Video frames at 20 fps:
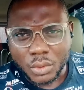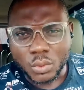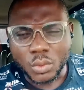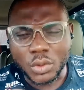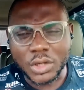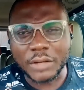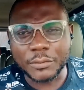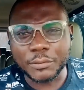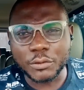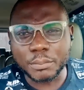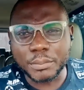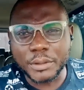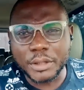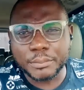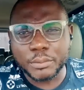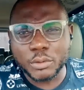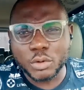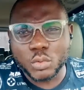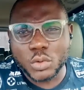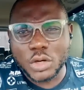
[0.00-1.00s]
Wonderful
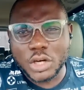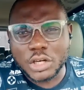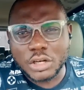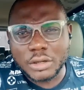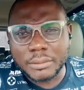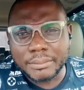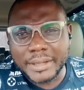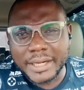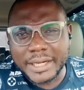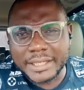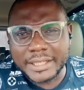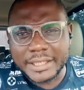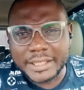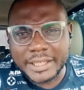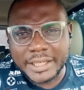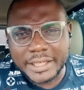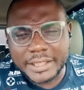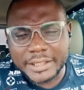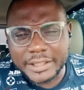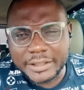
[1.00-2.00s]
people, welcome back
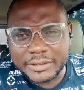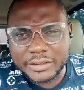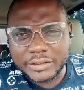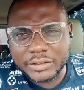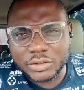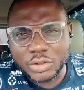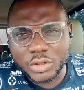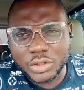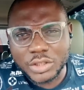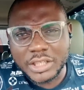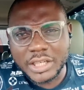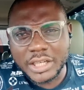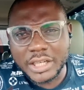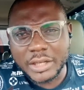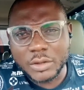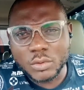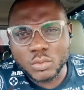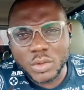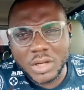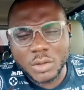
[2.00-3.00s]
again. This is
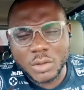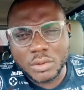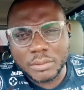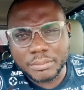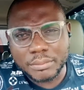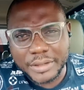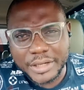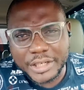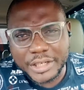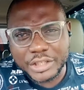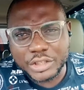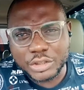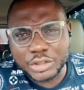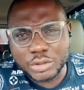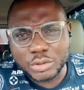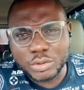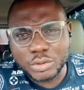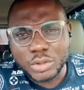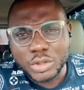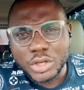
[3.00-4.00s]
Sunday where we bring
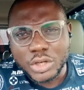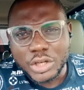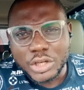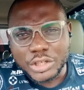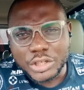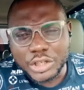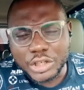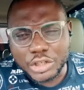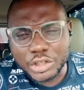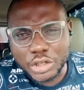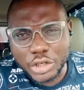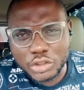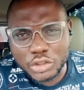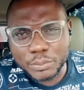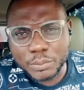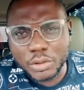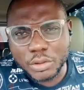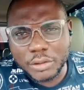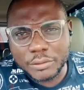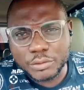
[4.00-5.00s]
you the
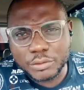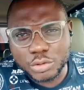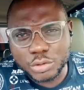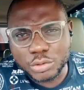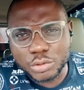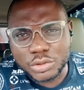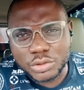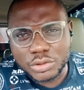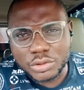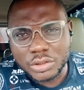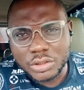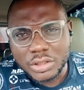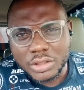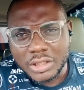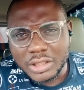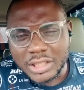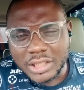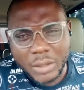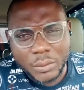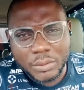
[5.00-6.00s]
gospel of truth
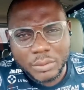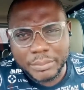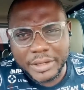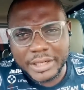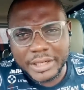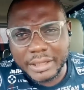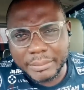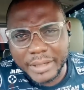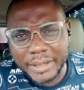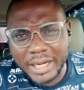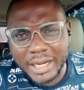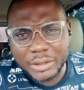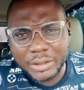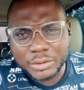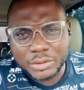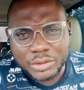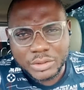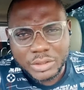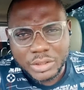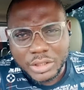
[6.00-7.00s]
that will bring
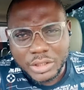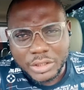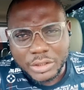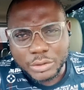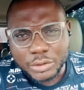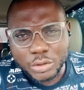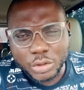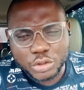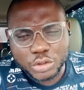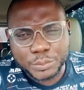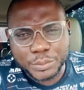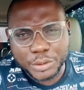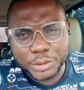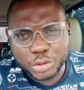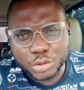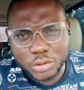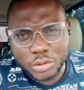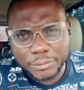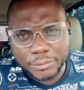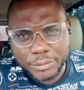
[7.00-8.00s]
about your
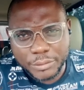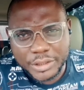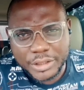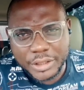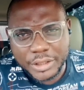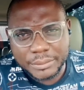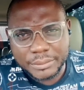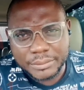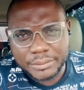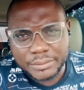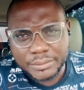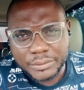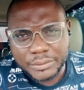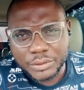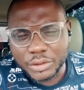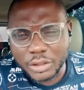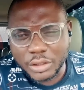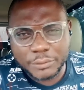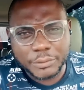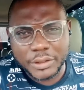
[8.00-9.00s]
spiritual freedom.
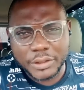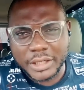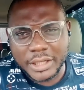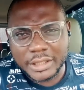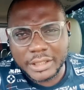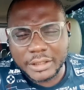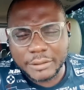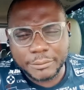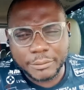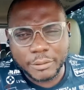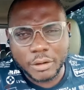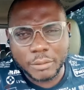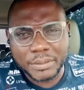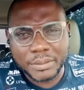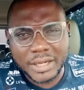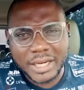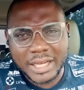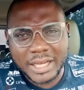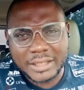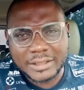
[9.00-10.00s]
Don't forget the four
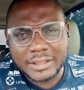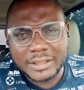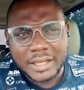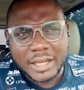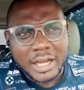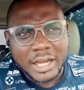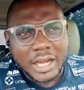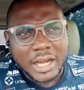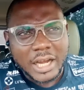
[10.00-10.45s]
pillars